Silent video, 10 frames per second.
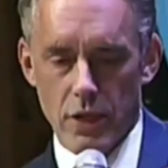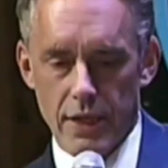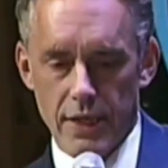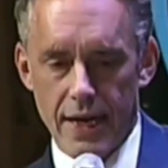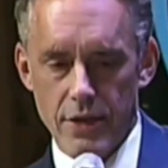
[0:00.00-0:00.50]
There is
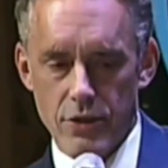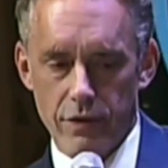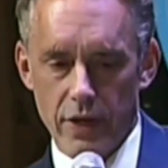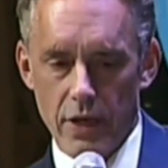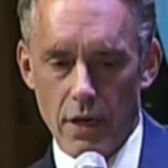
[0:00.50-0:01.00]
a
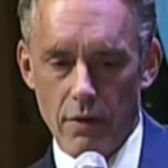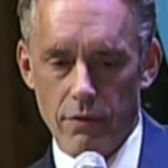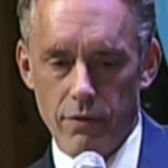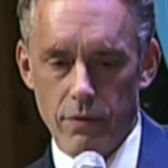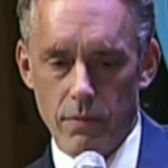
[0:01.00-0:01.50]
catastrophe
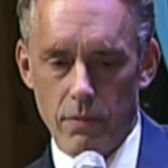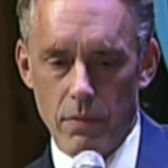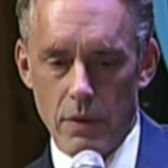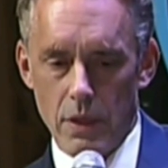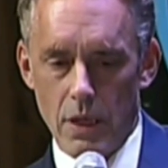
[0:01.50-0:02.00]
of
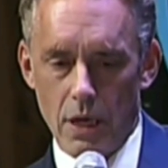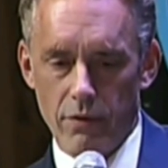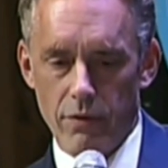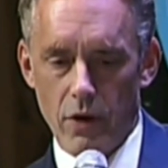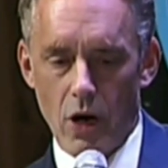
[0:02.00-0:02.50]

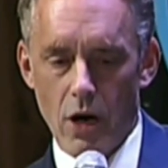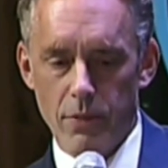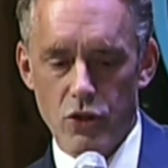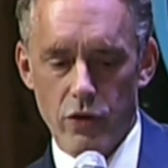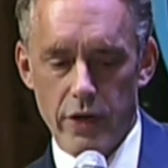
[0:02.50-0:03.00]

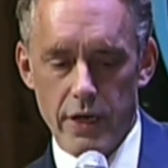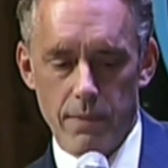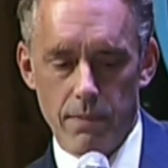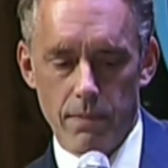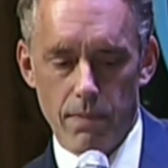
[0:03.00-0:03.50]
arbitrary